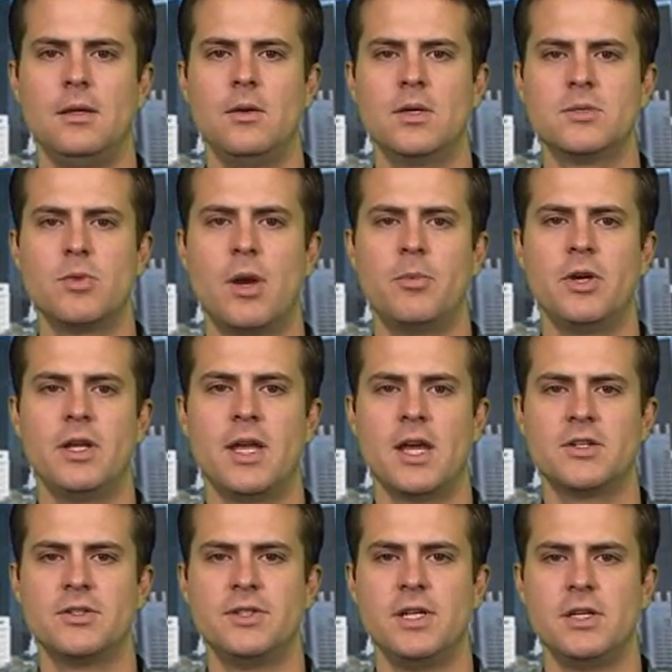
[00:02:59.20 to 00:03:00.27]
U.S. property
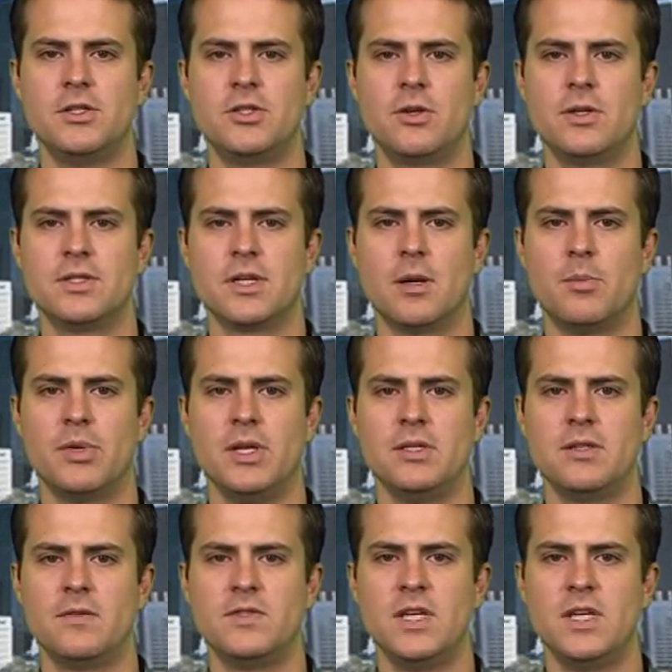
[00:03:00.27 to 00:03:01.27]
casualty insurance companies